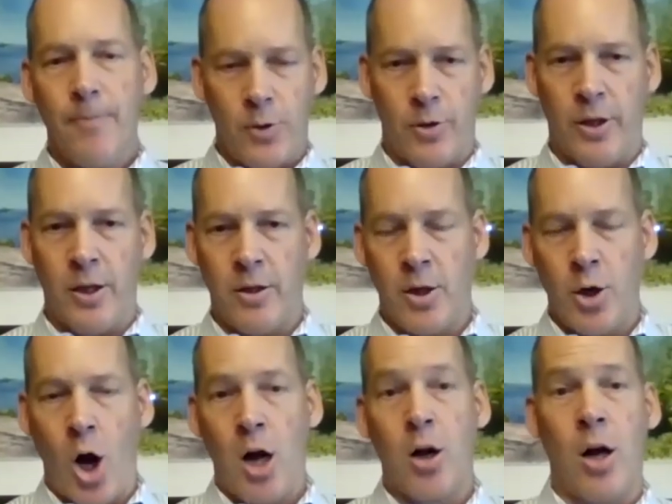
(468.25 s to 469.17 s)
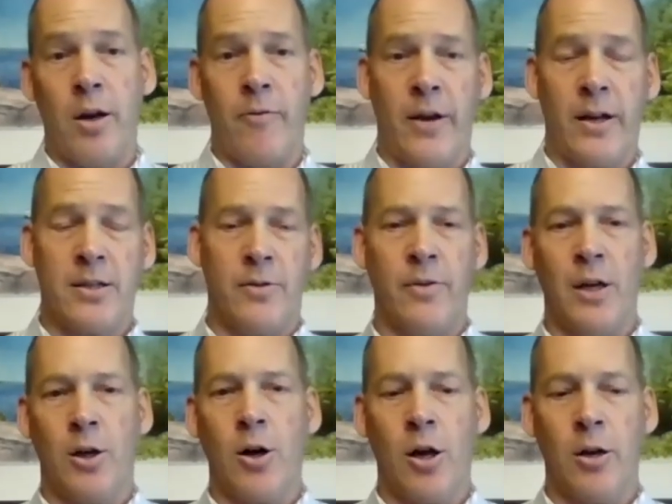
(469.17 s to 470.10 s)
to the knock-on effects of
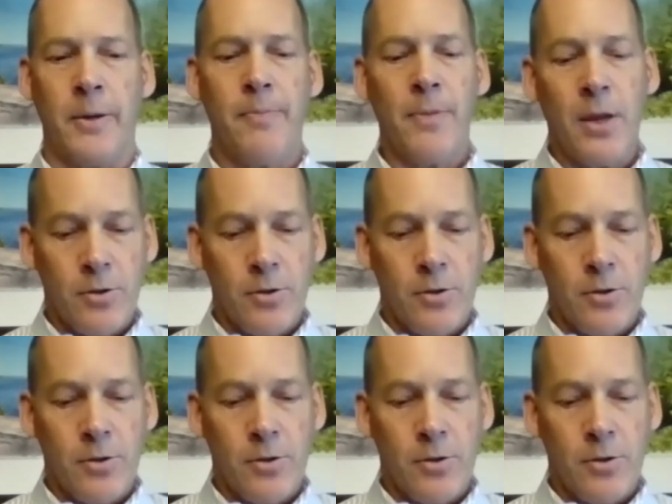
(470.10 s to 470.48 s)
the economy.